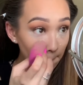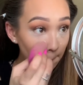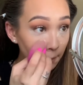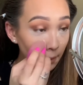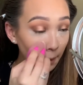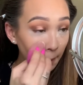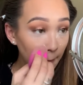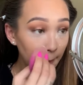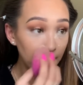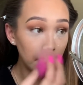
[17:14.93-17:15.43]

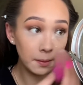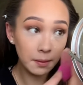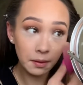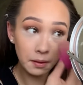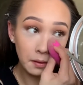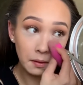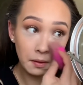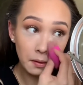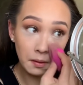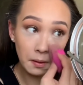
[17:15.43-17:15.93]
but
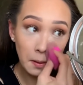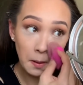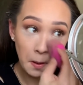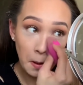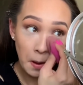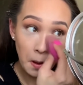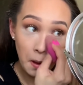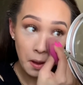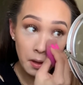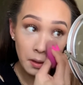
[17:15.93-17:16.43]

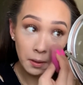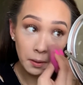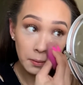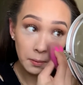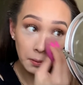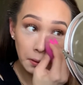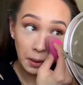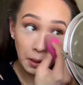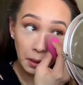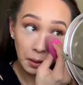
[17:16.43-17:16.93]
you
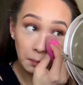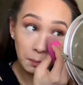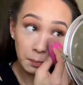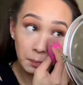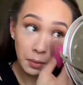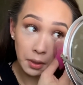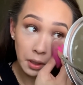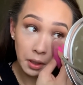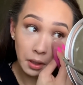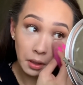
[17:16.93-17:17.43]
can
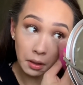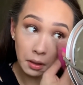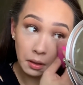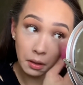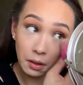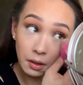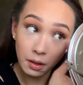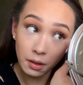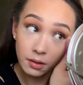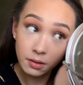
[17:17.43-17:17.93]
bake
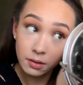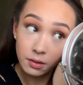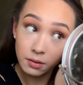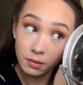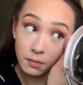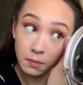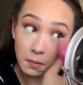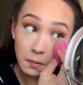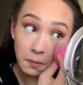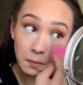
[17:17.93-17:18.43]

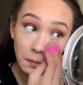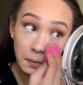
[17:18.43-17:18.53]
too.